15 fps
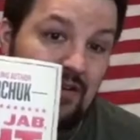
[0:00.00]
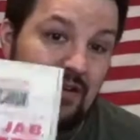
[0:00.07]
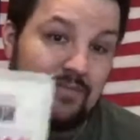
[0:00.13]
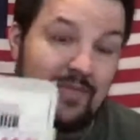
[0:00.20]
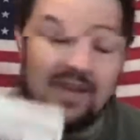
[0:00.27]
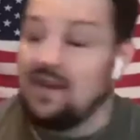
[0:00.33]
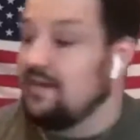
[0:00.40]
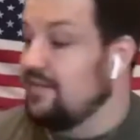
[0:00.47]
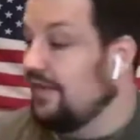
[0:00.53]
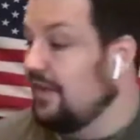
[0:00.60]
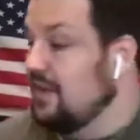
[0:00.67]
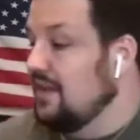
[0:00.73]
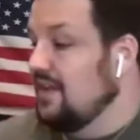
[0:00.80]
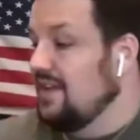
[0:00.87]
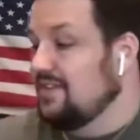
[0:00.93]
hook by Gary
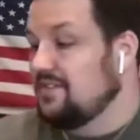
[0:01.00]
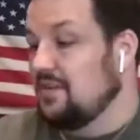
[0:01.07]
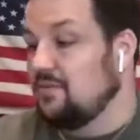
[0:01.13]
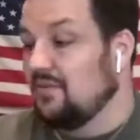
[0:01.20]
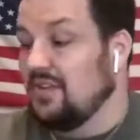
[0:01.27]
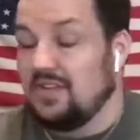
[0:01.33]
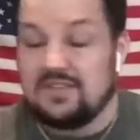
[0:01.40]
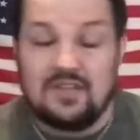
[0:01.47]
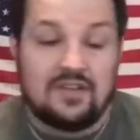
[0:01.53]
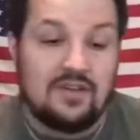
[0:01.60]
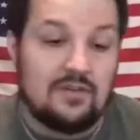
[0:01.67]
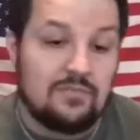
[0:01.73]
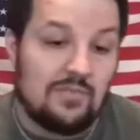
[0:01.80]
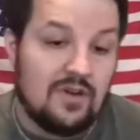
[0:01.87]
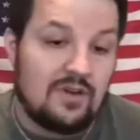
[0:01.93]
Vee. It really is a
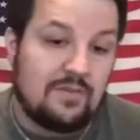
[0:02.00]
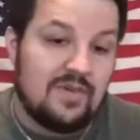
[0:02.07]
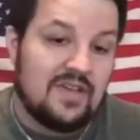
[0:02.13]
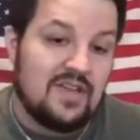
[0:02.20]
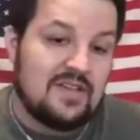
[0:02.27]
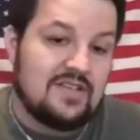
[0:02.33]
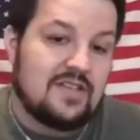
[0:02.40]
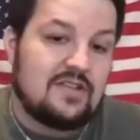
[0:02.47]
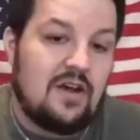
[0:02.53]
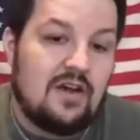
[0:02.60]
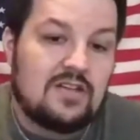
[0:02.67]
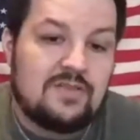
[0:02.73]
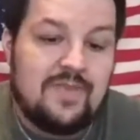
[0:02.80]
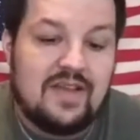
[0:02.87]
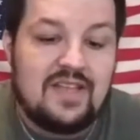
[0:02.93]
good book because it
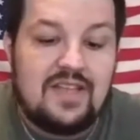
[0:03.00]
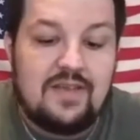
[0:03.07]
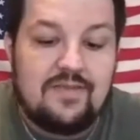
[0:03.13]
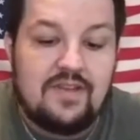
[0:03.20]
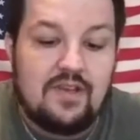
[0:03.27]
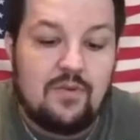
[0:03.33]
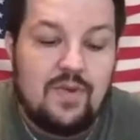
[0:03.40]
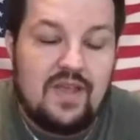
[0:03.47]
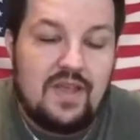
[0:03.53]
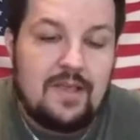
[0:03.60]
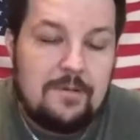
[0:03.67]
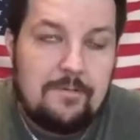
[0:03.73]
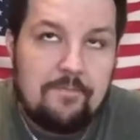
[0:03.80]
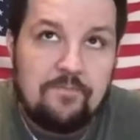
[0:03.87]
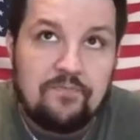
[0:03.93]
talks about giving
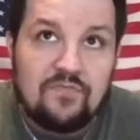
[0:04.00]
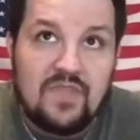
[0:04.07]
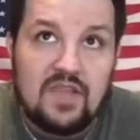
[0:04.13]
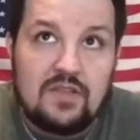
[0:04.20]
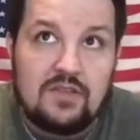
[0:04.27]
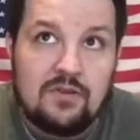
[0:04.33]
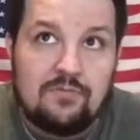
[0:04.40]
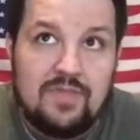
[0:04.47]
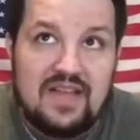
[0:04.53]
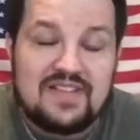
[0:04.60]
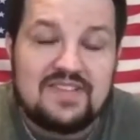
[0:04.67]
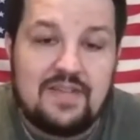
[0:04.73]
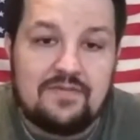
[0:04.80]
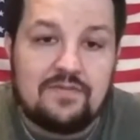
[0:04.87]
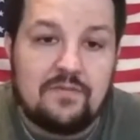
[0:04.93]
away your
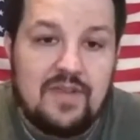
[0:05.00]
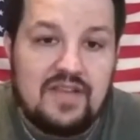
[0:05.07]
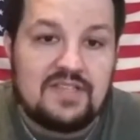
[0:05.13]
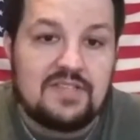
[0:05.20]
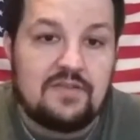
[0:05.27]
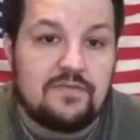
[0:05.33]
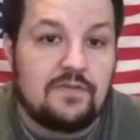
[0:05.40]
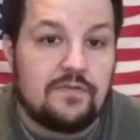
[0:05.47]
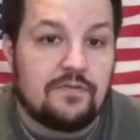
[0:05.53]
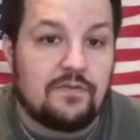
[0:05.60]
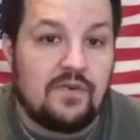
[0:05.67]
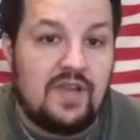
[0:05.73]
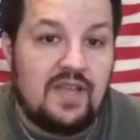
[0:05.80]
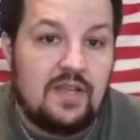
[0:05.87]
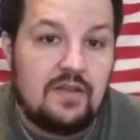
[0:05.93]
best information for
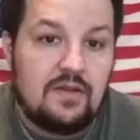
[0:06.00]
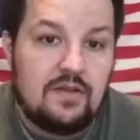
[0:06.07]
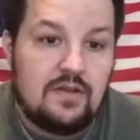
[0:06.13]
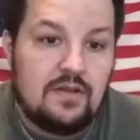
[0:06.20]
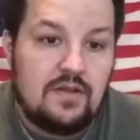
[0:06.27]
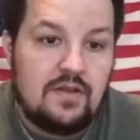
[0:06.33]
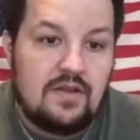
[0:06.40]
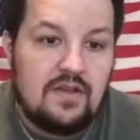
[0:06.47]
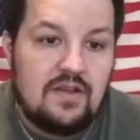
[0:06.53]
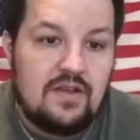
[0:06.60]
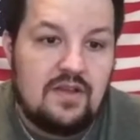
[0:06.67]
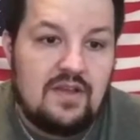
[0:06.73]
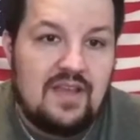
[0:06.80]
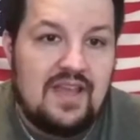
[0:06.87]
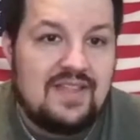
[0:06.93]
free,
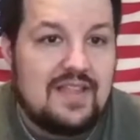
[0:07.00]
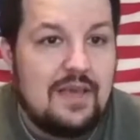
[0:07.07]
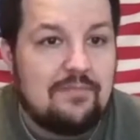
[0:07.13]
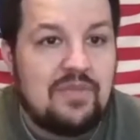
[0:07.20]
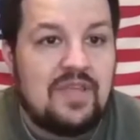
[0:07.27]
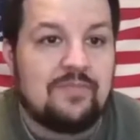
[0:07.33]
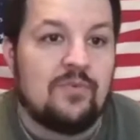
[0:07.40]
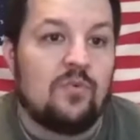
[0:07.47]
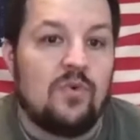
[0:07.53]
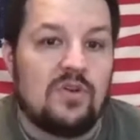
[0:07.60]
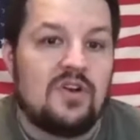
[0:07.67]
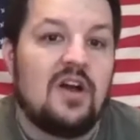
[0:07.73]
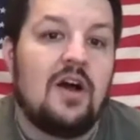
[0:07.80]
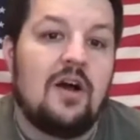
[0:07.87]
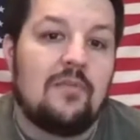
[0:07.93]
and then people
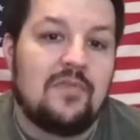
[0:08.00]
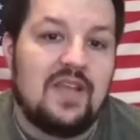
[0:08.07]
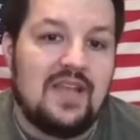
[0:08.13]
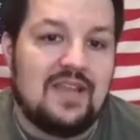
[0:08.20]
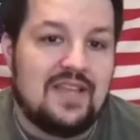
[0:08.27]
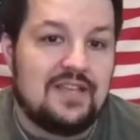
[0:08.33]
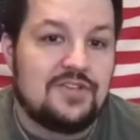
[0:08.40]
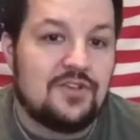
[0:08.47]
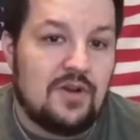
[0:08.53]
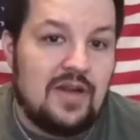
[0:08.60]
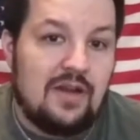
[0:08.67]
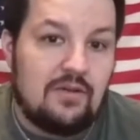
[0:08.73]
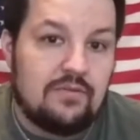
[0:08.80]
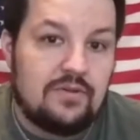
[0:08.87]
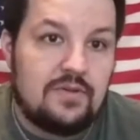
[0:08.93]
will come and get your
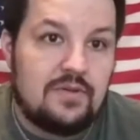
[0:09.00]
help.